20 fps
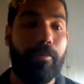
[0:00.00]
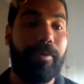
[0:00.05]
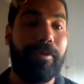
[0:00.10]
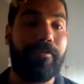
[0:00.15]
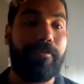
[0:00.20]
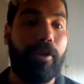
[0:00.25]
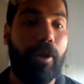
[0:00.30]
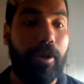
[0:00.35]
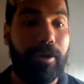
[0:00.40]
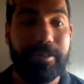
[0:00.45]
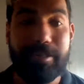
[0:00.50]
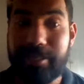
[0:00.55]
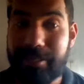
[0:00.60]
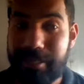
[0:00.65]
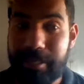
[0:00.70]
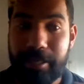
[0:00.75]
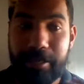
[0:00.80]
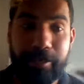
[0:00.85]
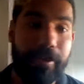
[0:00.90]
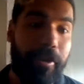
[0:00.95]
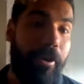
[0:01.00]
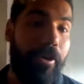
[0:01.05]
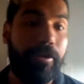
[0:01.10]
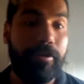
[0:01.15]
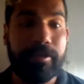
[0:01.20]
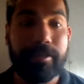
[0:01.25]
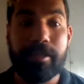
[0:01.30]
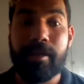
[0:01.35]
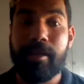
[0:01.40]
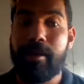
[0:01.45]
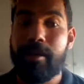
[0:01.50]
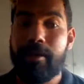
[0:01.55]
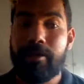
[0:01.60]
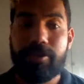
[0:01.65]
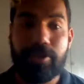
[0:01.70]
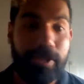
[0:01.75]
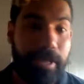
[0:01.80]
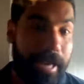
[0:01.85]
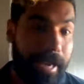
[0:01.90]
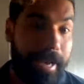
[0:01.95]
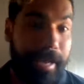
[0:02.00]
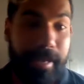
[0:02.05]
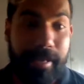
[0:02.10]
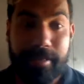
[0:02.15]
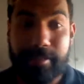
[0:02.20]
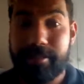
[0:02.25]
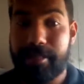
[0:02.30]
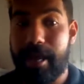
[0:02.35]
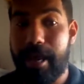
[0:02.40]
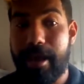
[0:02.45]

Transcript: we've got CEOs, chairs,